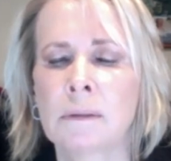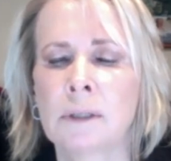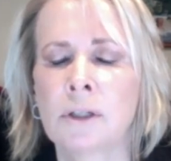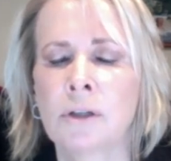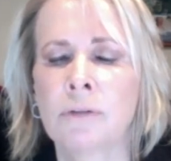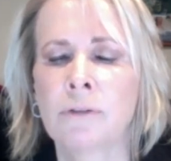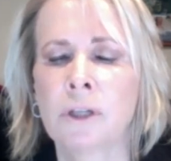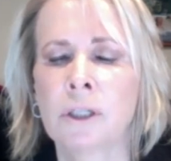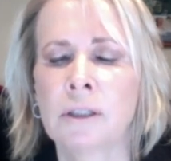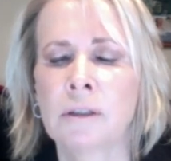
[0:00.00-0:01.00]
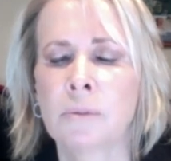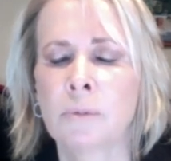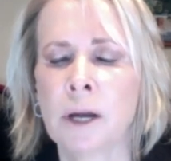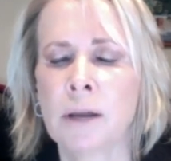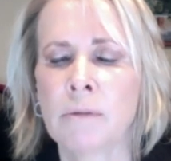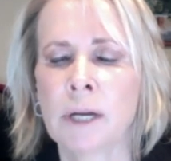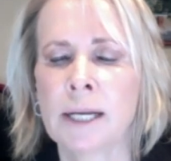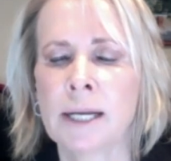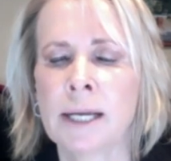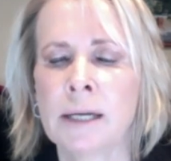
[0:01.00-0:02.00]
that you're feeling the breath
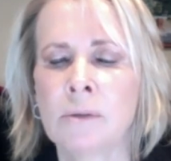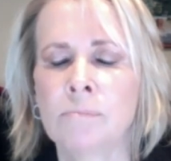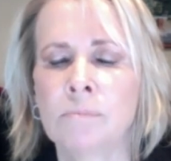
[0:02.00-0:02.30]
right now.